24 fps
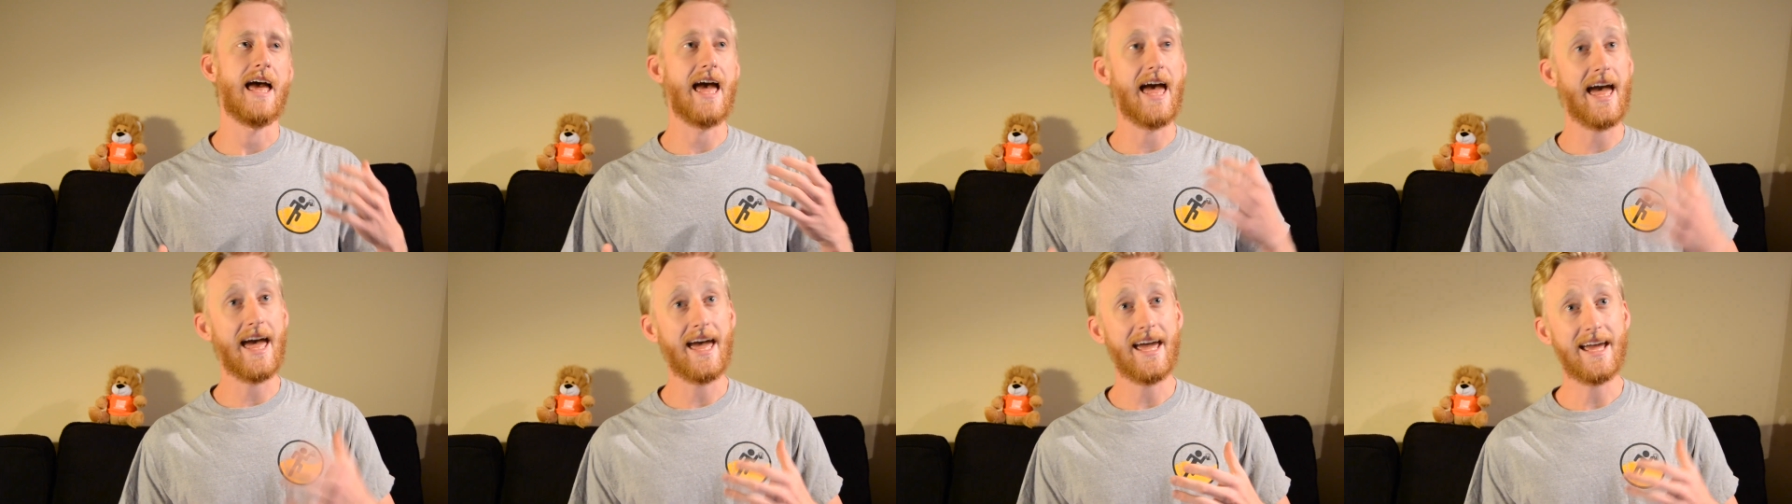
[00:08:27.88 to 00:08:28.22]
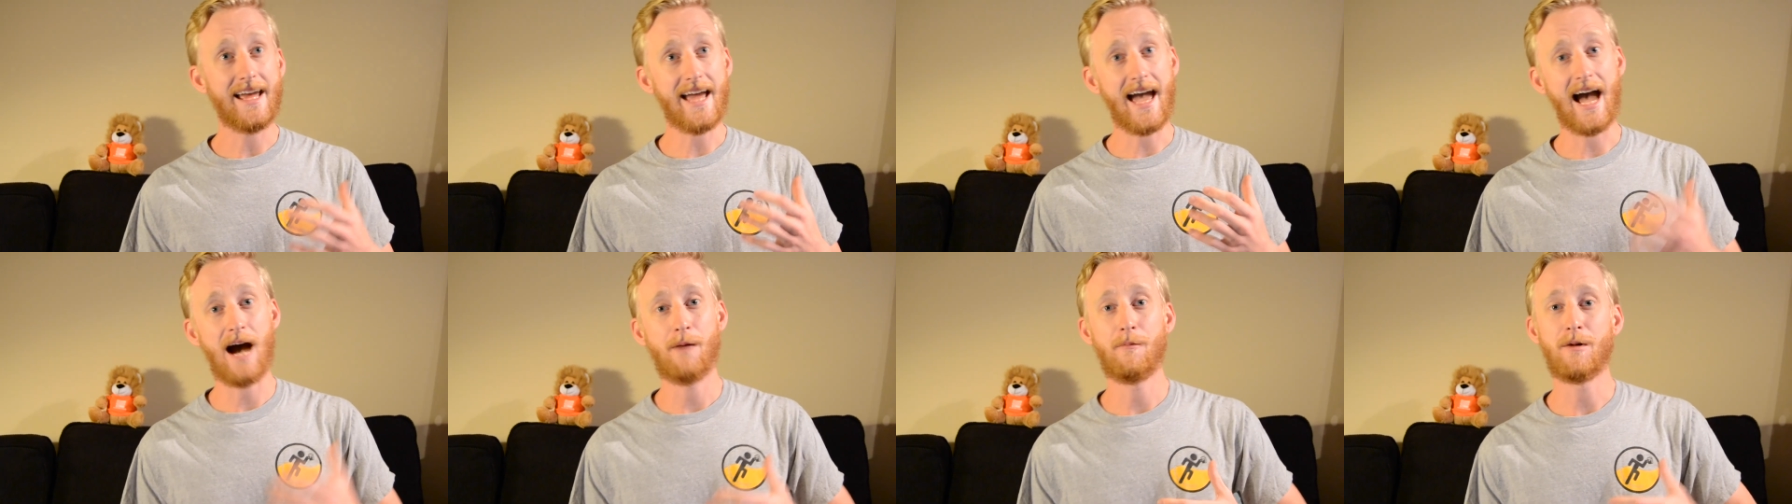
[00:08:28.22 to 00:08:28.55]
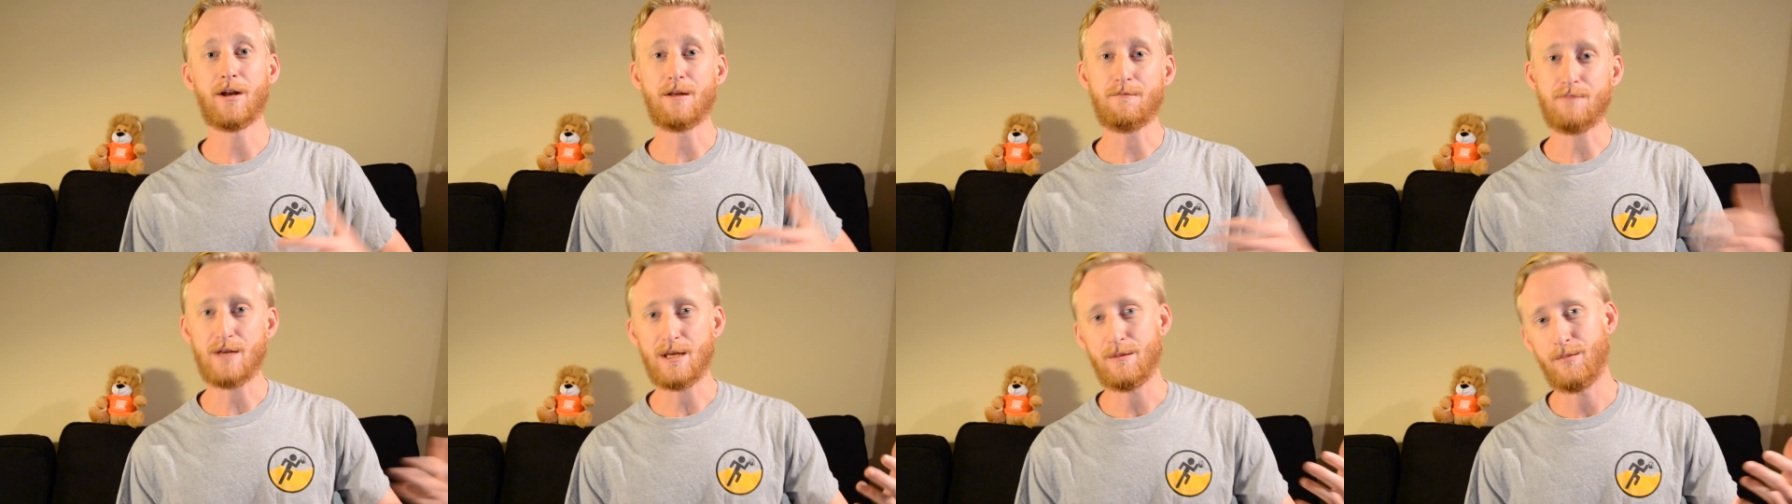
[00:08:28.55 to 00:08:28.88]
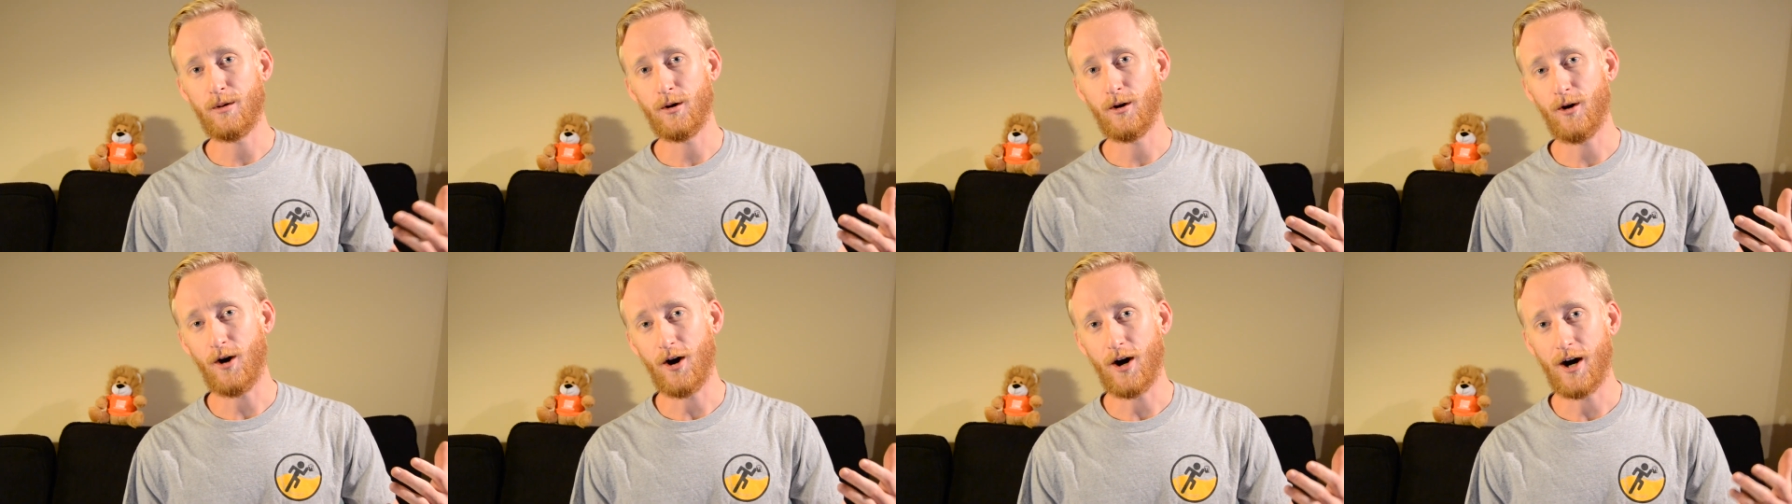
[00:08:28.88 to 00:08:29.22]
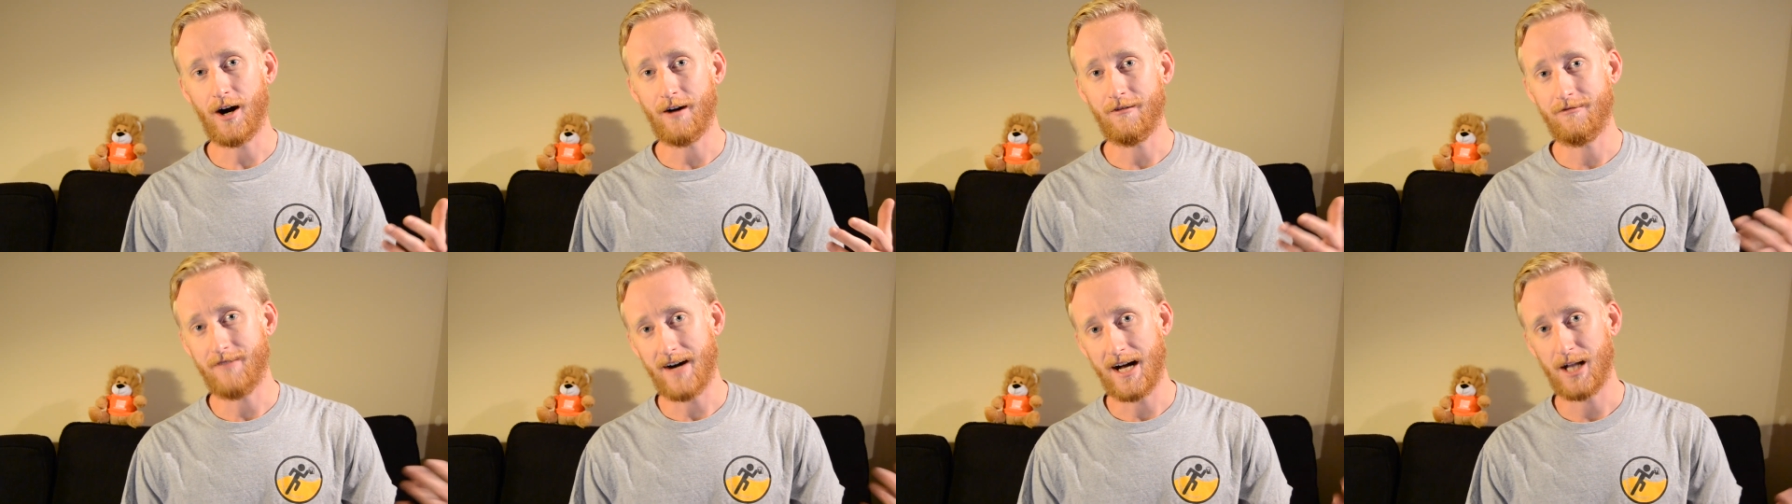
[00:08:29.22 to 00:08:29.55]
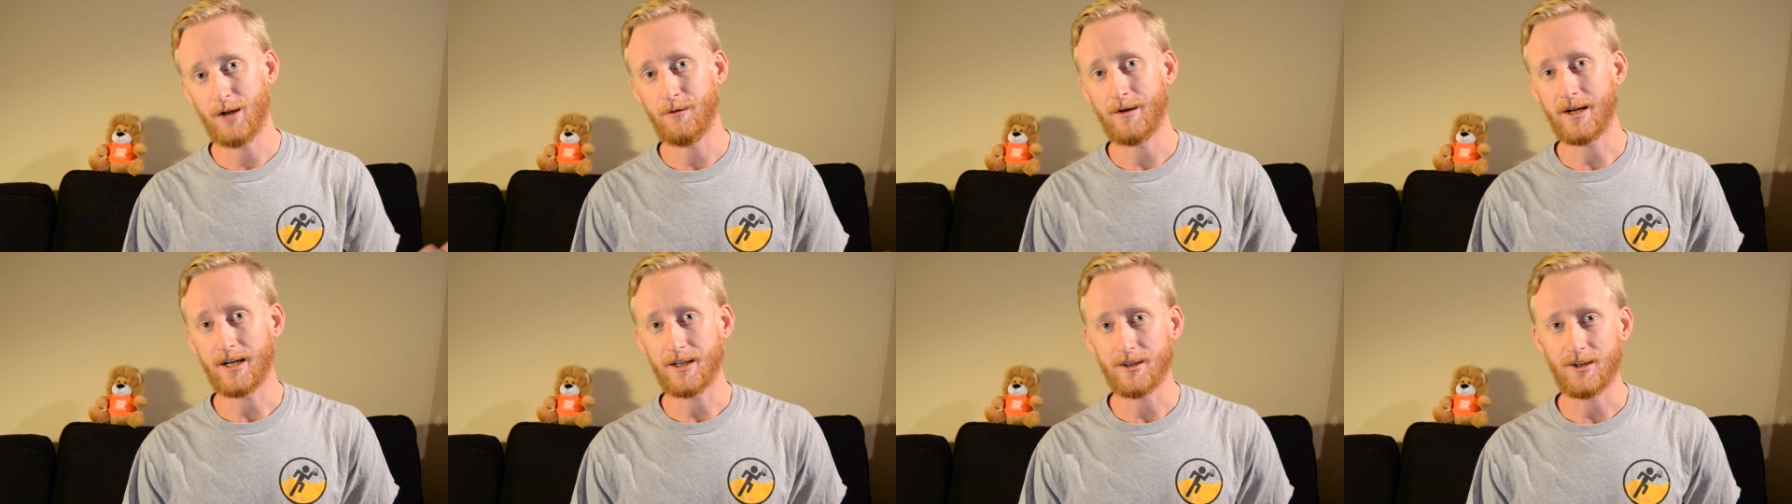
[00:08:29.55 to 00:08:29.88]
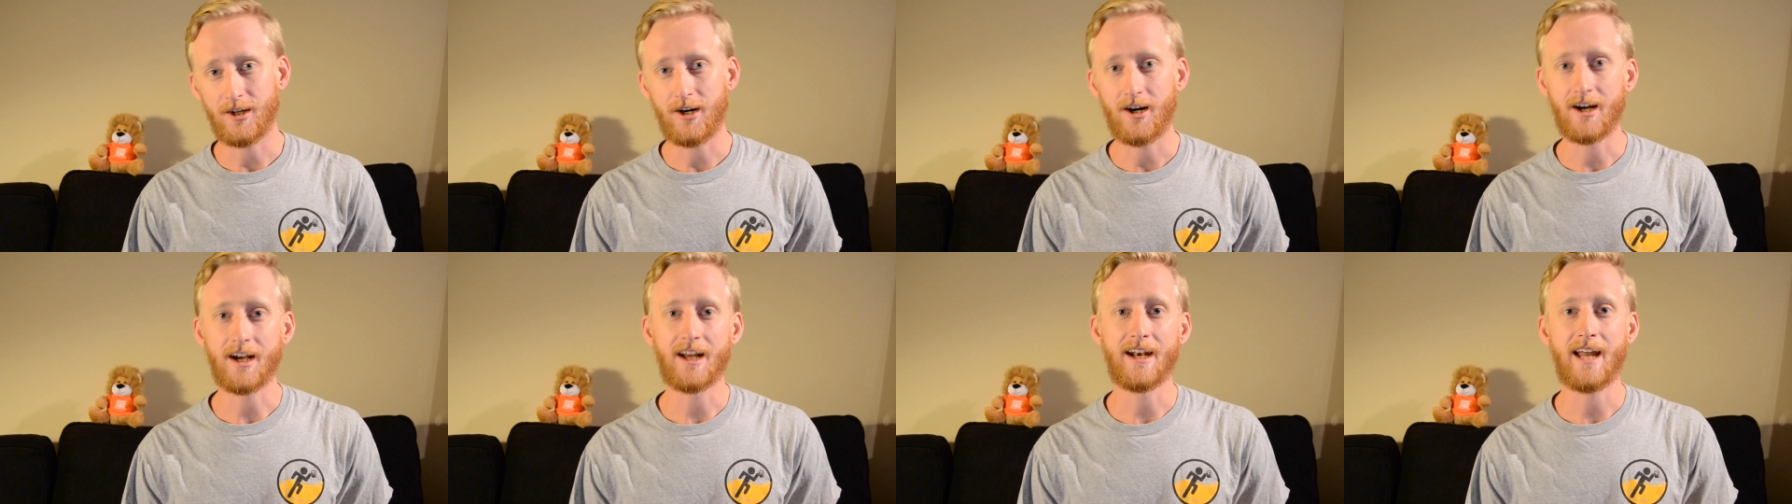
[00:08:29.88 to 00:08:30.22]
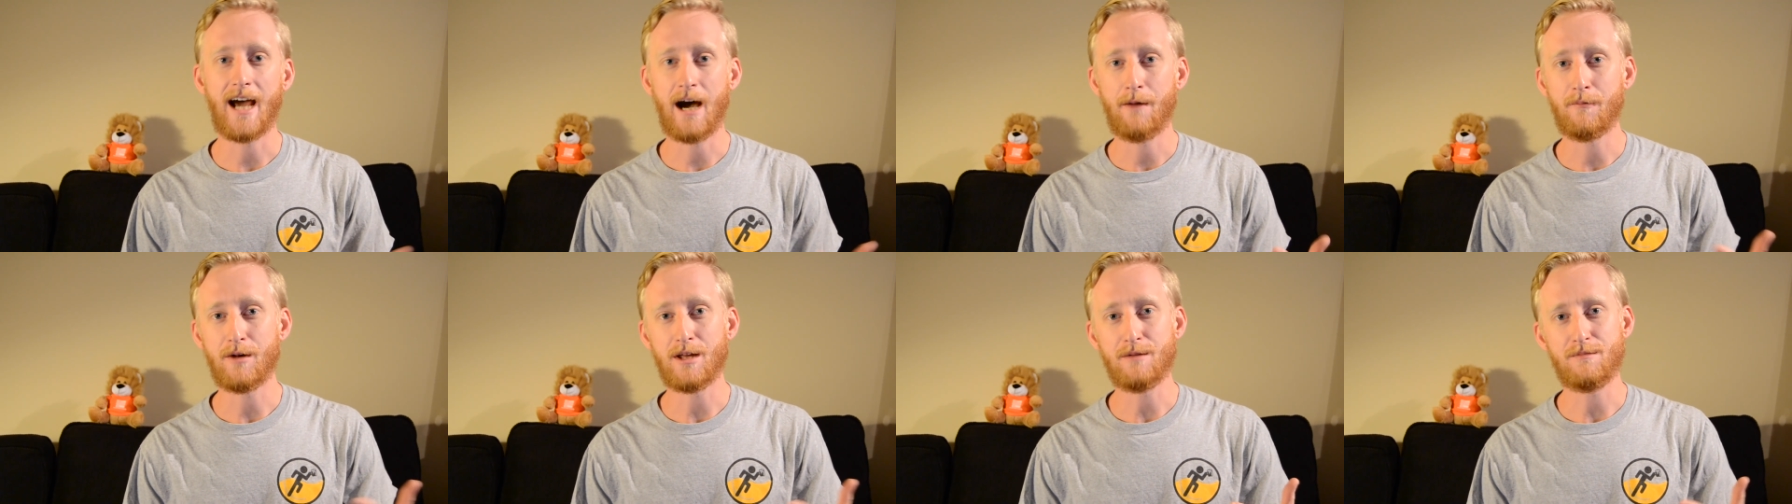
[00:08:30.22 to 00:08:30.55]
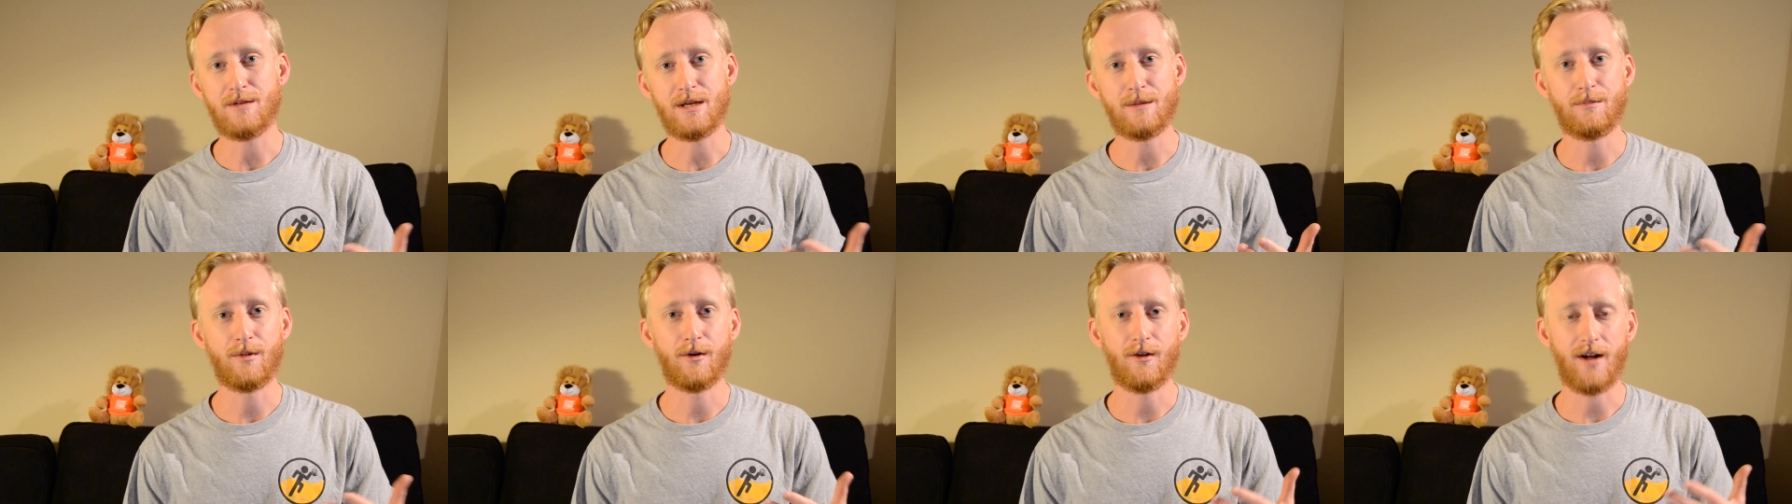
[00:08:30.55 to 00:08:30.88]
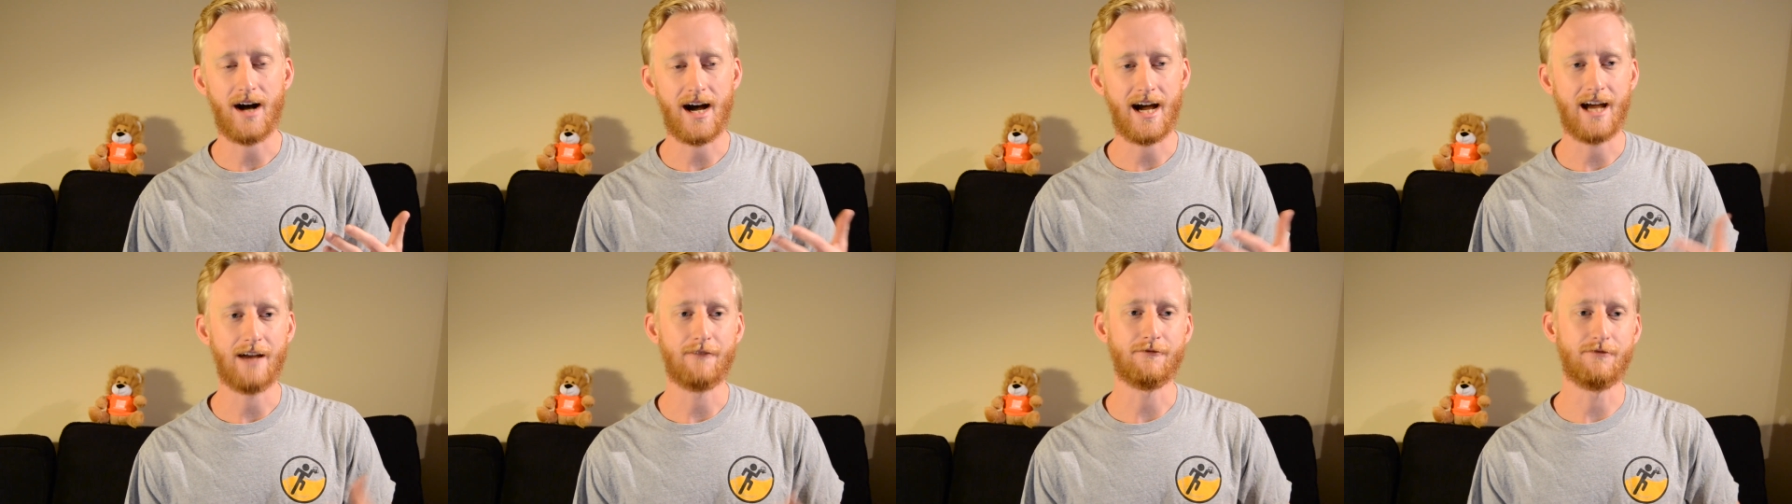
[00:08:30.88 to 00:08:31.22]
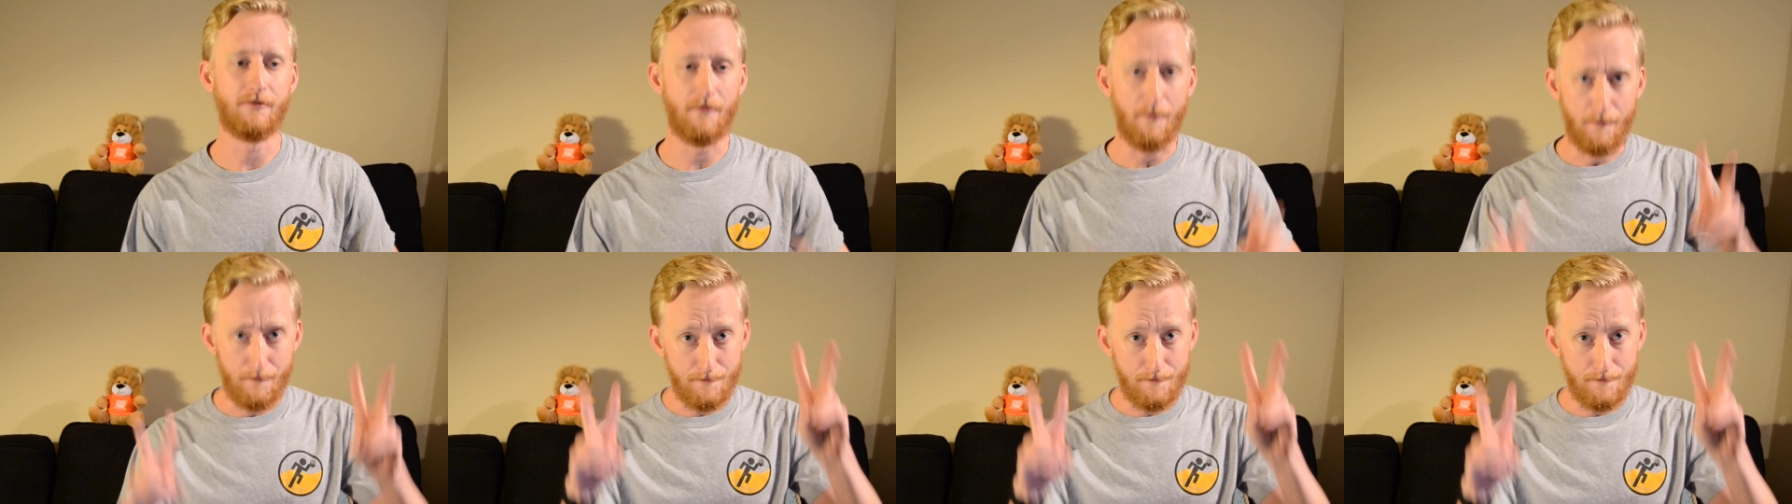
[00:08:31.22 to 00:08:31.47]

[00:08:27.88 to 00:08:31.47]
a, how many people are following along and how many people I've